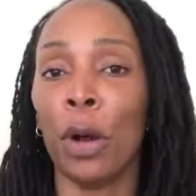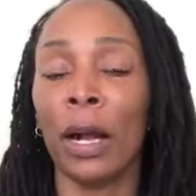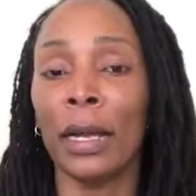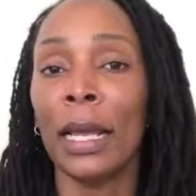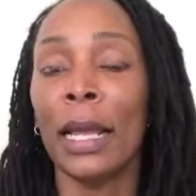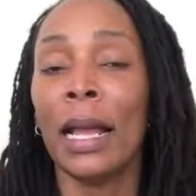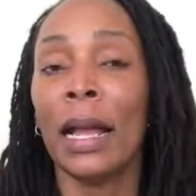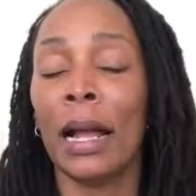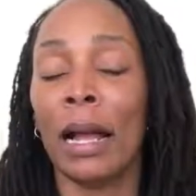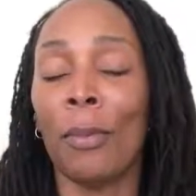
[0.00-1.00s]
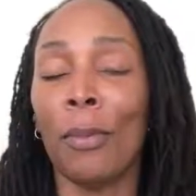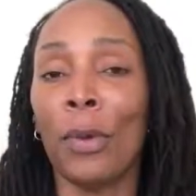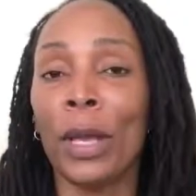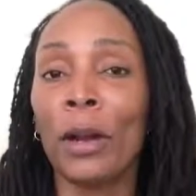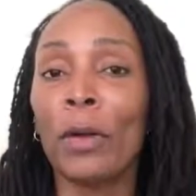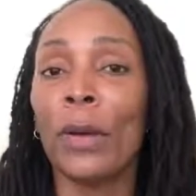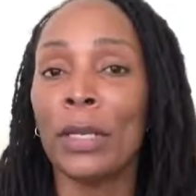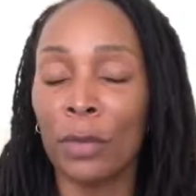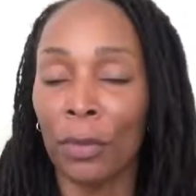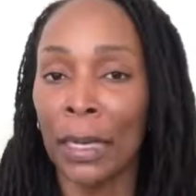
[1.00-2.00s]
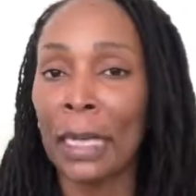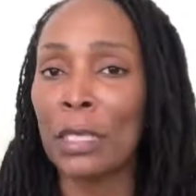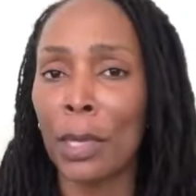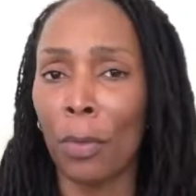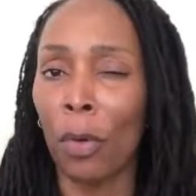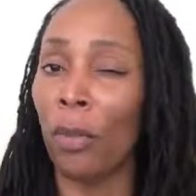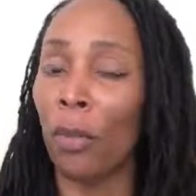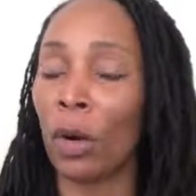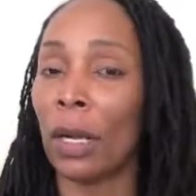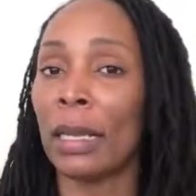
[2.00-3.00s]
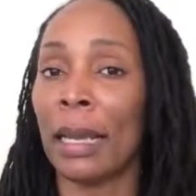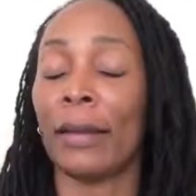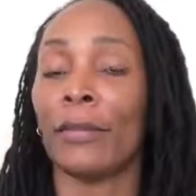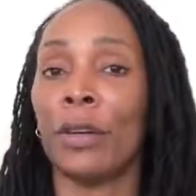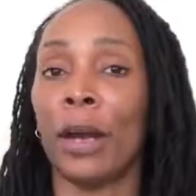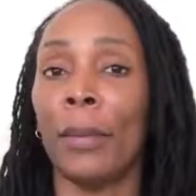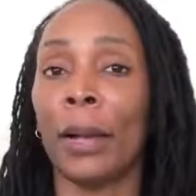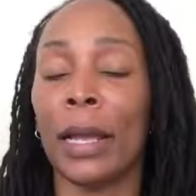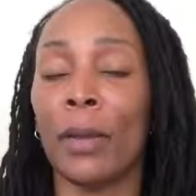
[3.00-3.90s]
on, we are going to run into more and more collective trauma,